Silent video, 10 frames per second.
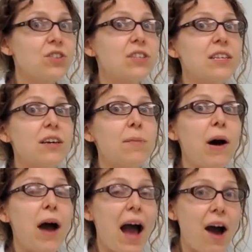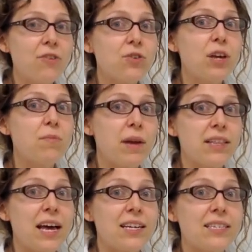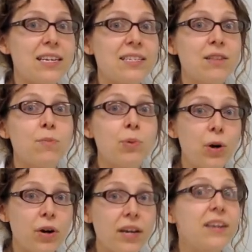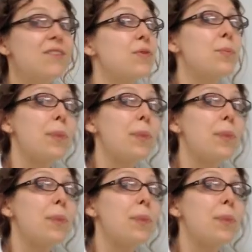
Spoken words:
to think about how you can make the essays in the book even